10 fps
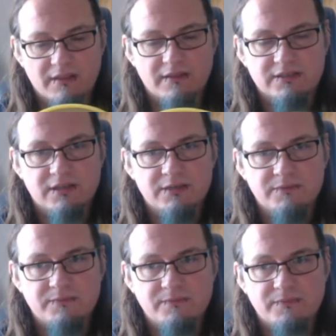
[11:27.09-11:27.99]
So
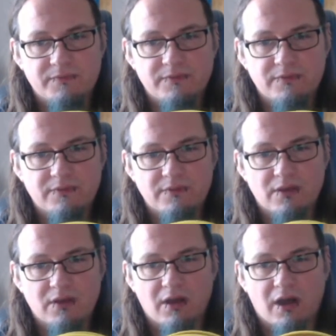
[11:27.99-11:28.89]

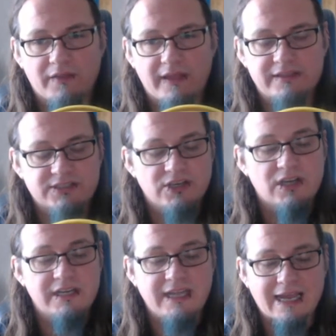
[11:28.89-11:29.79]
it
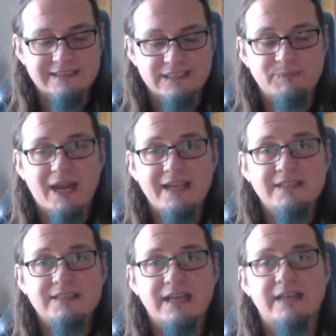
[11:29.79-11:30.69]
certainly has its
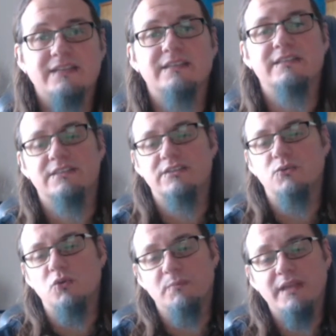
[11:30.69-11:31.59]
place, and it's
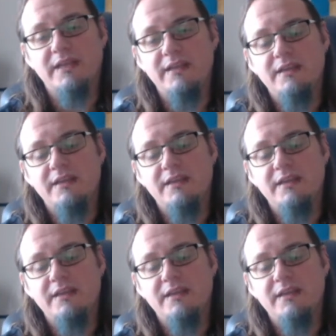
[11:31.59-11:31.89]
taught me